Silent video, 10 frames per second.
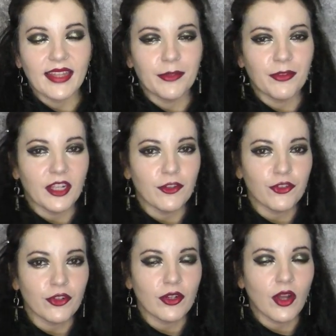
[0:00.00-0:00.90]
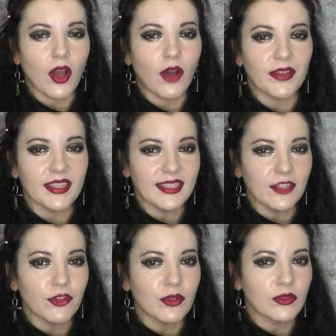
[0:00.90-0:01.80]
a definition of
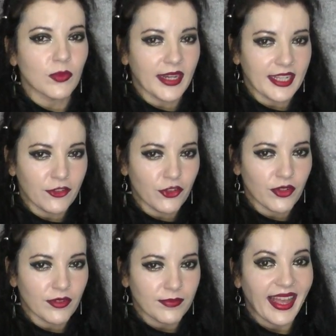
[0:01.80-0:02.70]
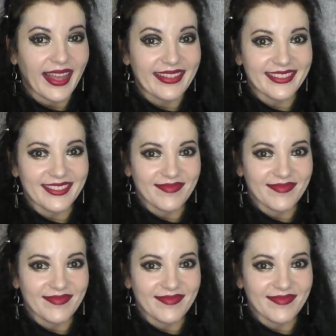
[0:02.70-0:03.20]
indigenous religion as